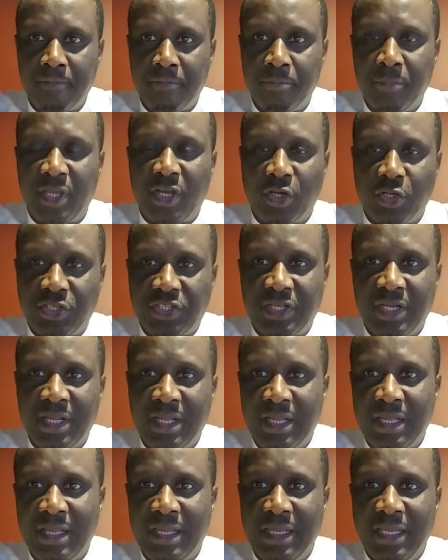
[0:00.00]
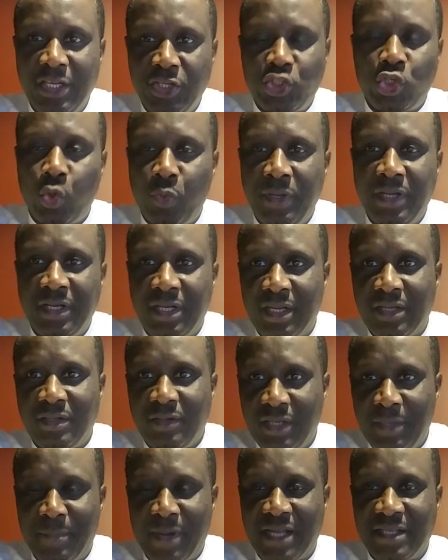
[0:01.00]
Because issuing
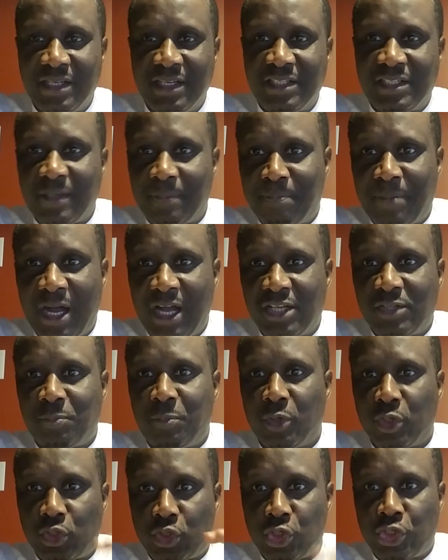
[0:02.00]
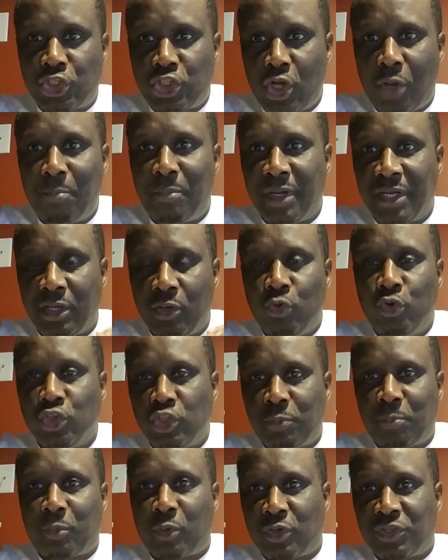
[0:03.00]
the emergency passport to somebody
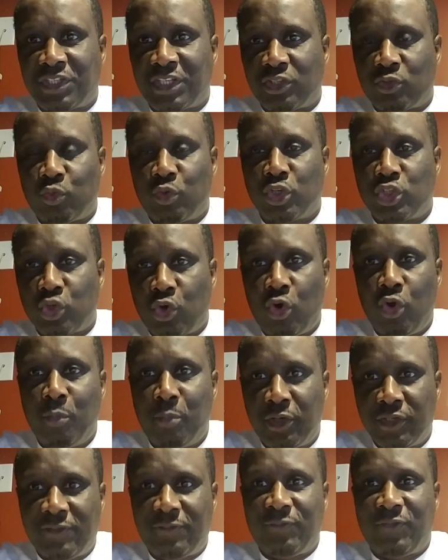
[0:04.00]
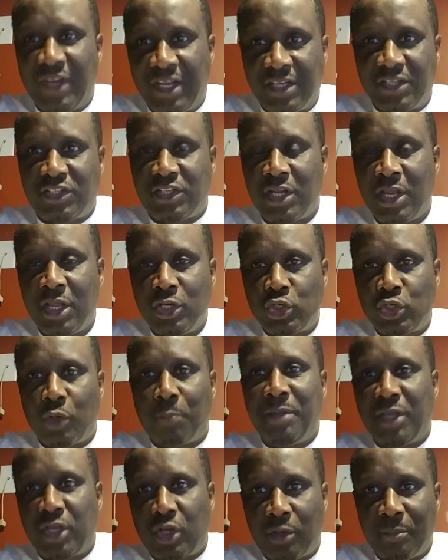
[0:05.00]
whose process was almost finished to
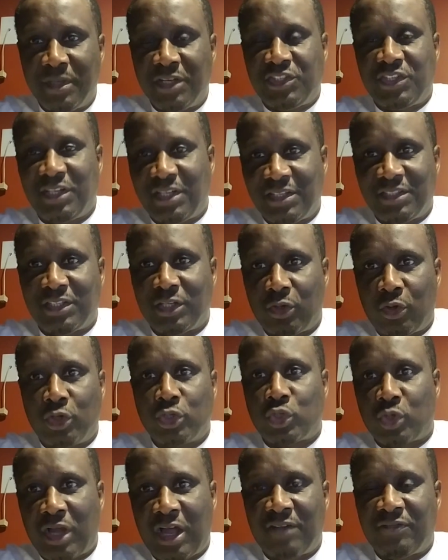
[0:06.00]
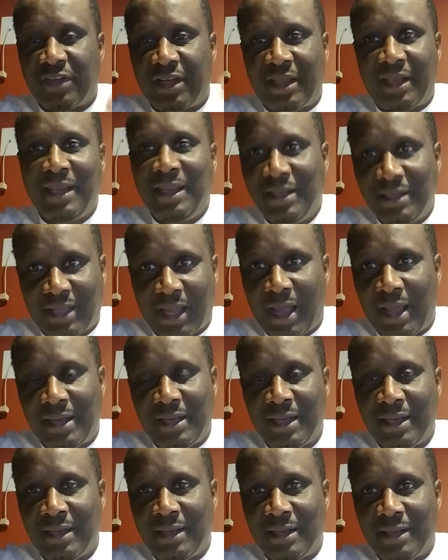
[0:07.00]
become a citizen or to have a green
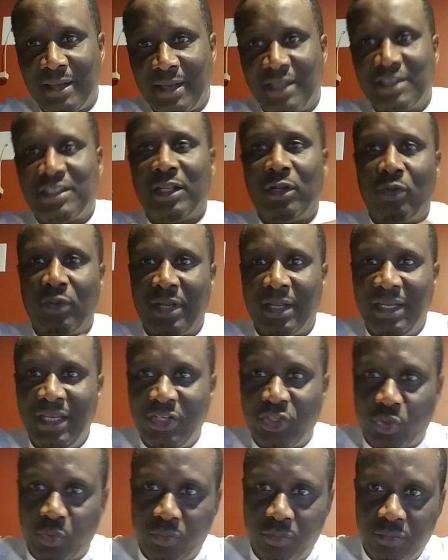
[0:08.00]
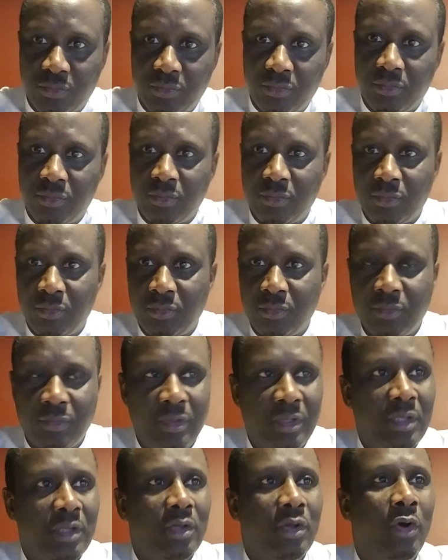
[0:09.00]
card, that's another issue.
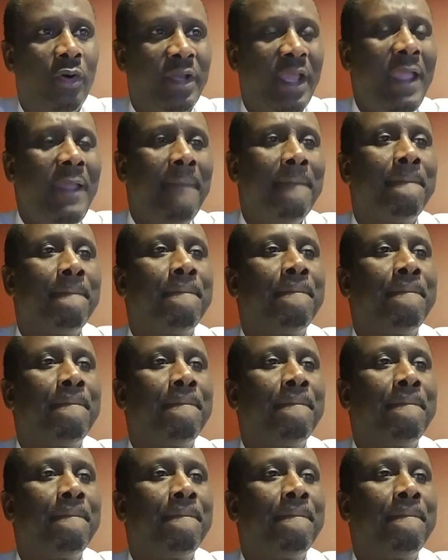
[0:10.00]
Okay?